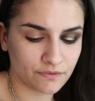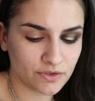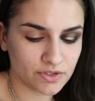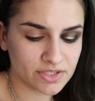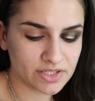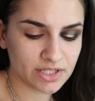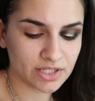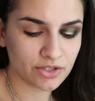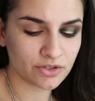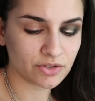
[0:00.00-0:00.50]
The
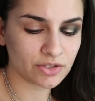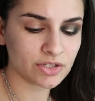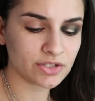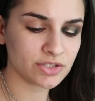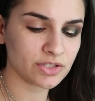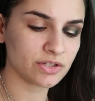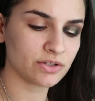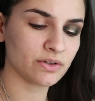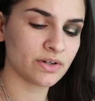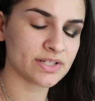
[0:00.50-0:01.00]
first thing you're gonna
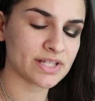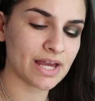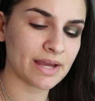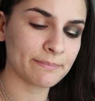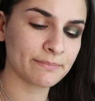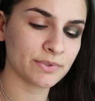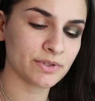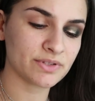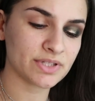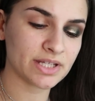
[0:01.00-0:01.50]
do is
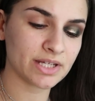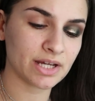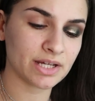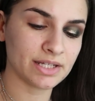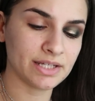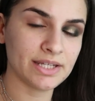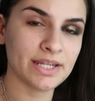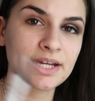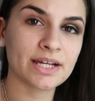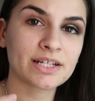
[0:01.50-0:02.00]
I'm using a
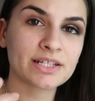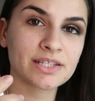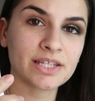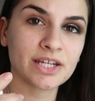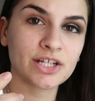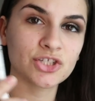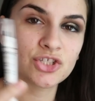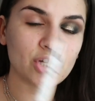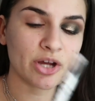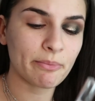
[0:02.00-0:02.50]
NYX
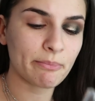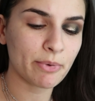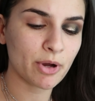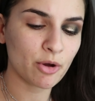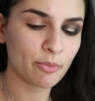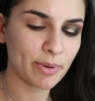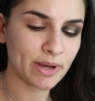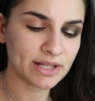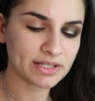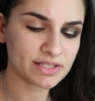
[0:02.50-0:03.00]
like
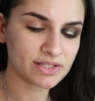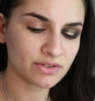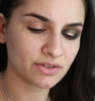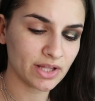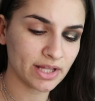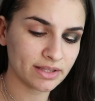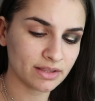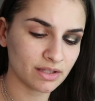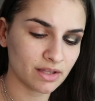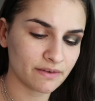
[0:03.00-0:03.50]
jumbo pencil.
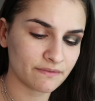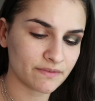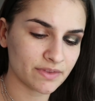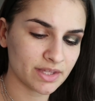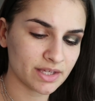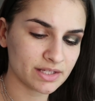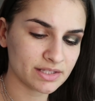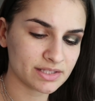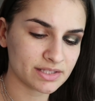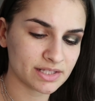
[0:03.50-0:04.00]
I love
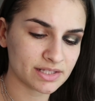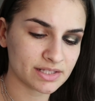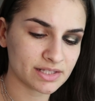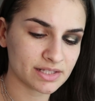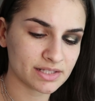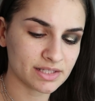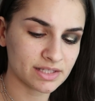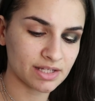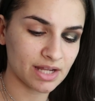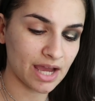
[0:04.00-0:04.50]
this. This
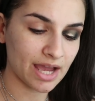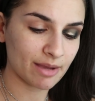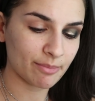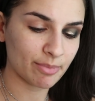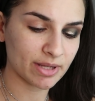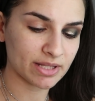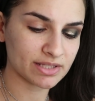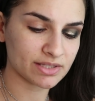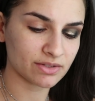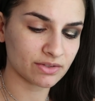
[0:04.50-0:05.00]
is an eye
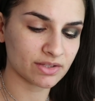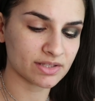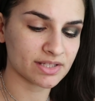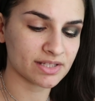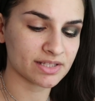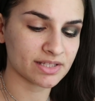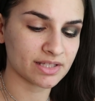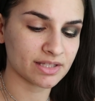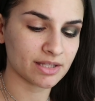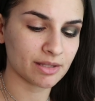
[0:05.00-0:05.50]
pencil. This
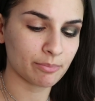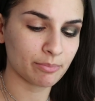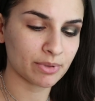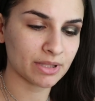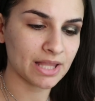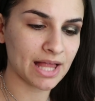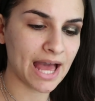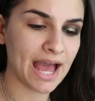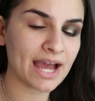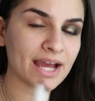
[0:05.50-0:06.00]
is in the
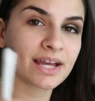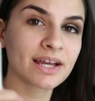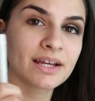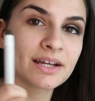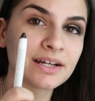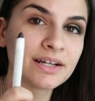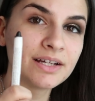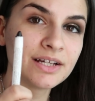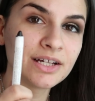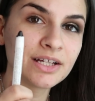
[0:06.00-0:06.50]
black,
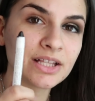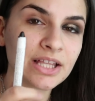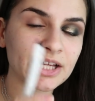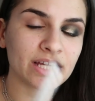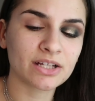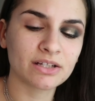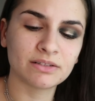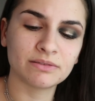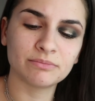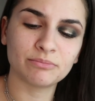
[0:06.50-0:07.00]

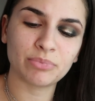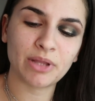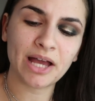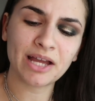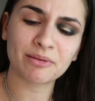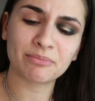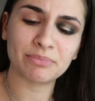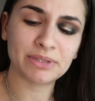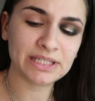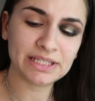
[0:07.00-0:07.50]
like
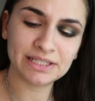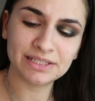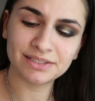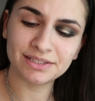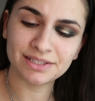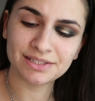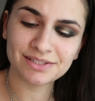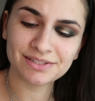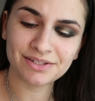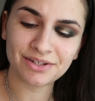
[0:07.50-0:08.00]
black
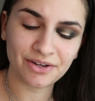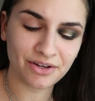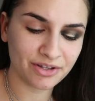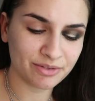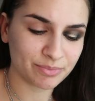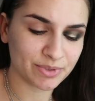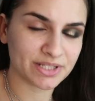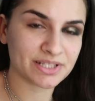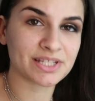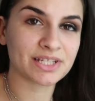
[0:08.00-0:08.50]
bean it's
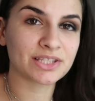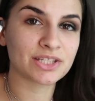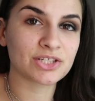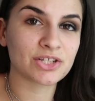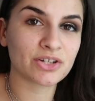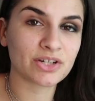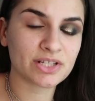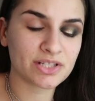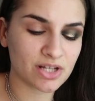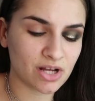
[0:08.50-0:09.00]
called, but it's like the
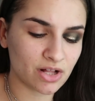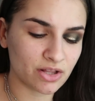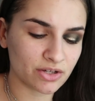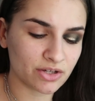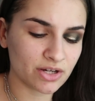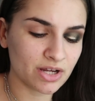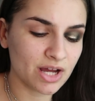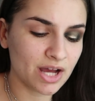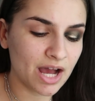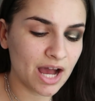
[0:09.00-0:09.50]
darkest
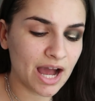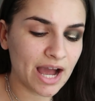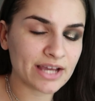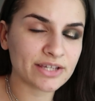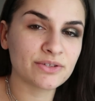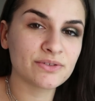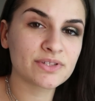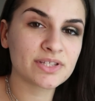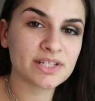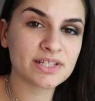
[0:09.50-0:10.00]
color. I
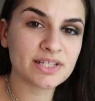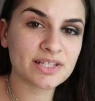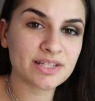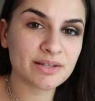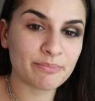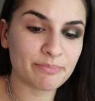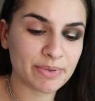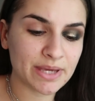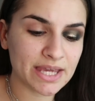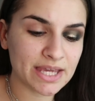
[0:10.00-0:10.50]
use this as
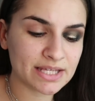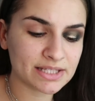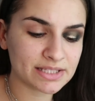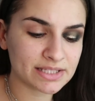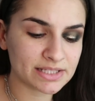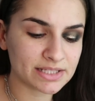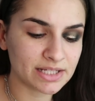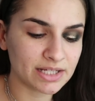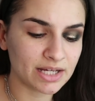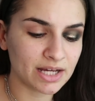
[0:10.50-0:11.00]
a
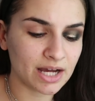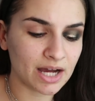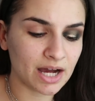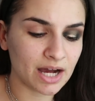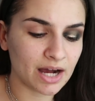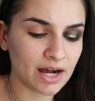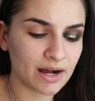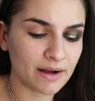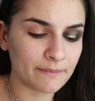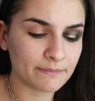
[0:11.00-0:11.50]
base
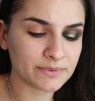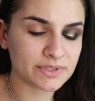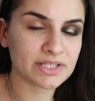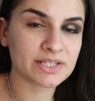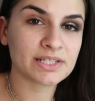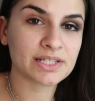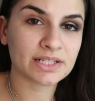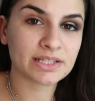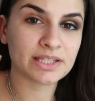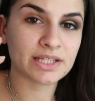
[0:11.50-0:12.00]
um, to
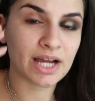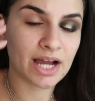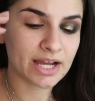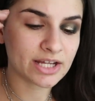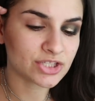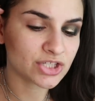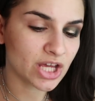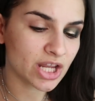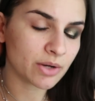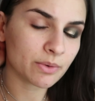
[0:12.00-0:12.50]
stick the
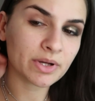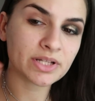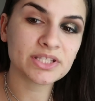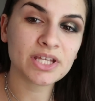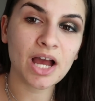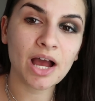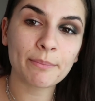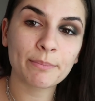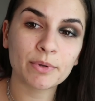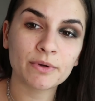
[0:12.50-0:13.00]
eyeshadow on
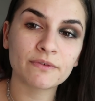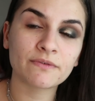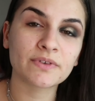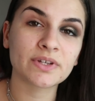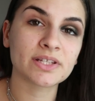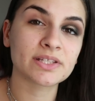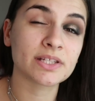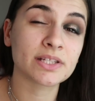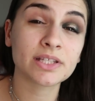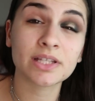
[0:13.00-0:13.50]
top of,
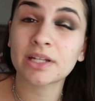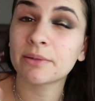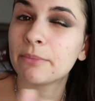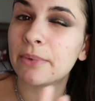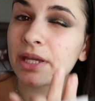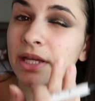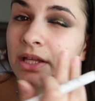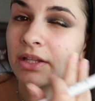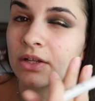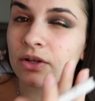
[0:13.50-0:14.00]
because it's gonna
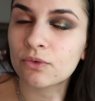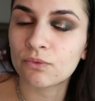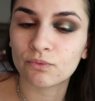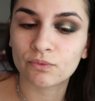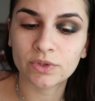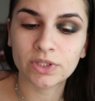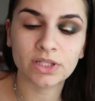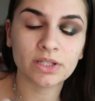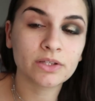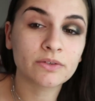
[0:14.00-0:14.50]
make it look
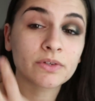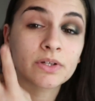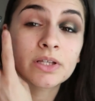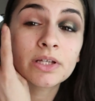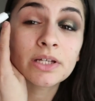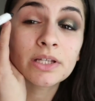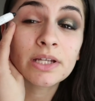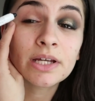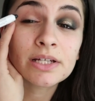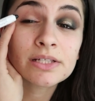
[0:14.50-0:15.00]
really,
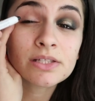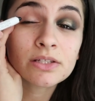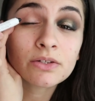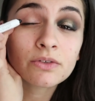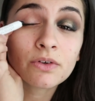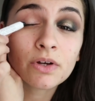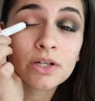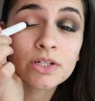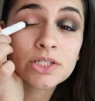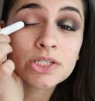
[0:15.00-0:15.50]
really nice and
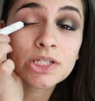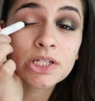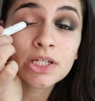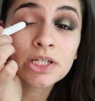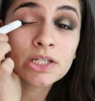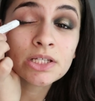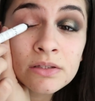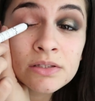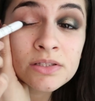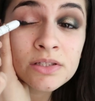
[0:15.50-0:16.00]

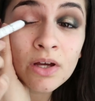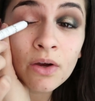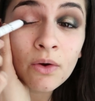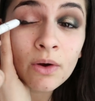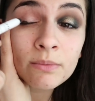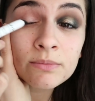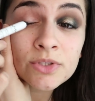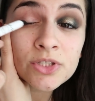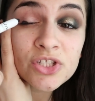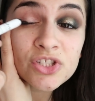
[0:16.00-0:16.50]
grungy. So
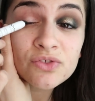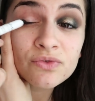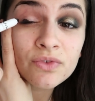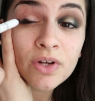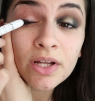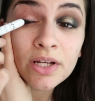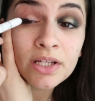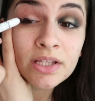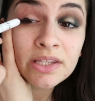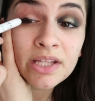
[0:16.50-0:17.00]
I'm just
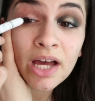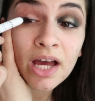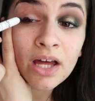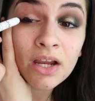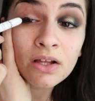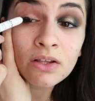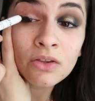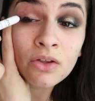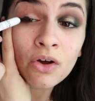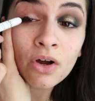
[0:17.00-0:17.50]
running
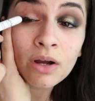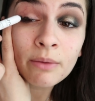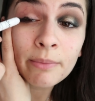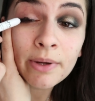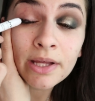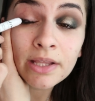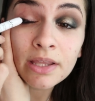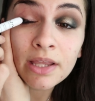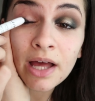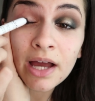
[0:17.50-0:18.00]
that along
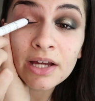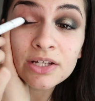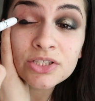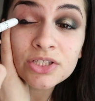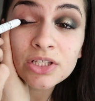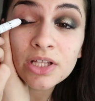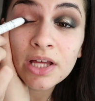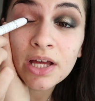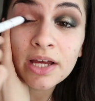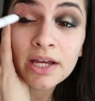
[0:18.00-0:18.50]
my
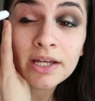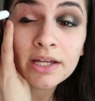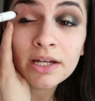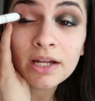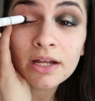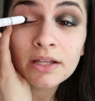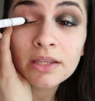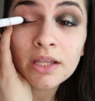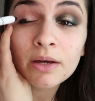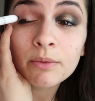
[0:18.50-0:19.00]
lash line,
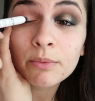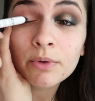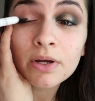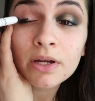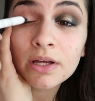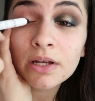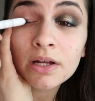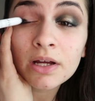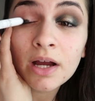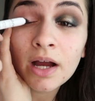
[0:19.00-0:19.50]
and then we're
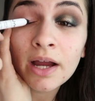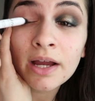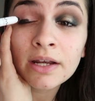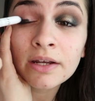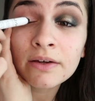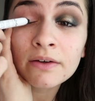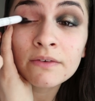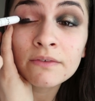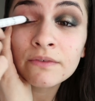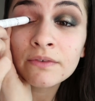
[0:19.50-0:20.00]
gonna
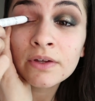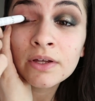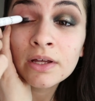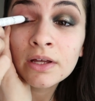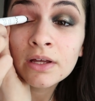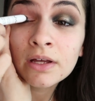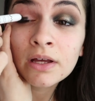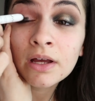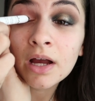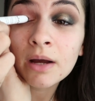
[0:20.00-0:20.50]
kind of
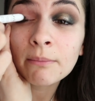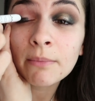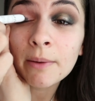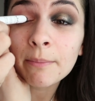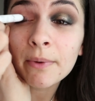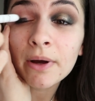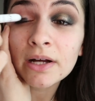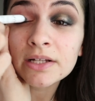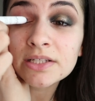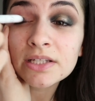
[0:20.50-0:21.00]
come
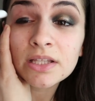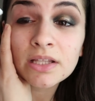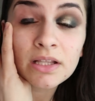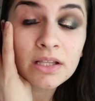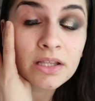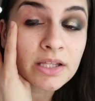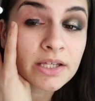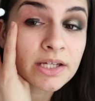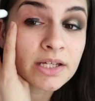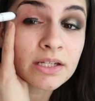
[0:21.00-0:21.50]
up onto the
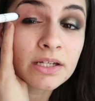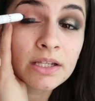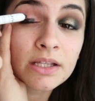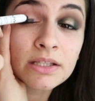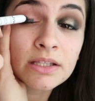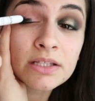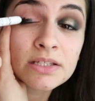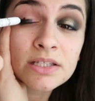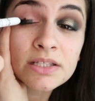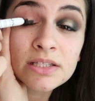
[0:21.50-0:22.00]

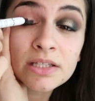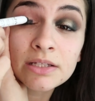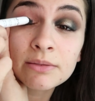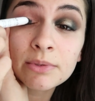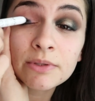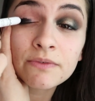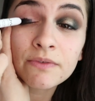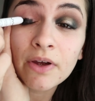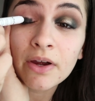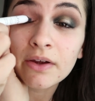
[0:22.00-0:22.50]
lid. This is gonna
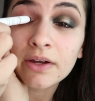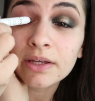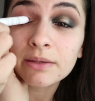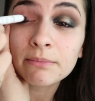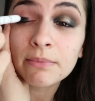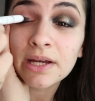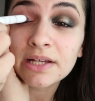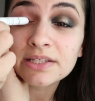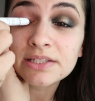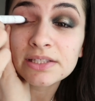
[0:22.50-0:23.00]
be very
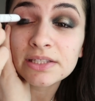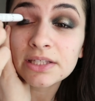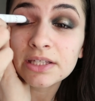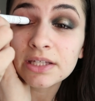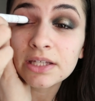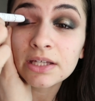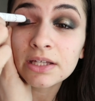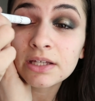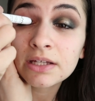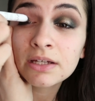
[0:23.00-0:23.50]

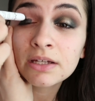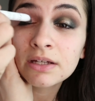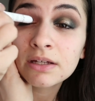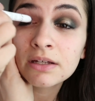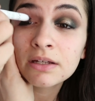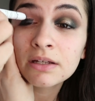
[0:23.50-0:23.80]
messy,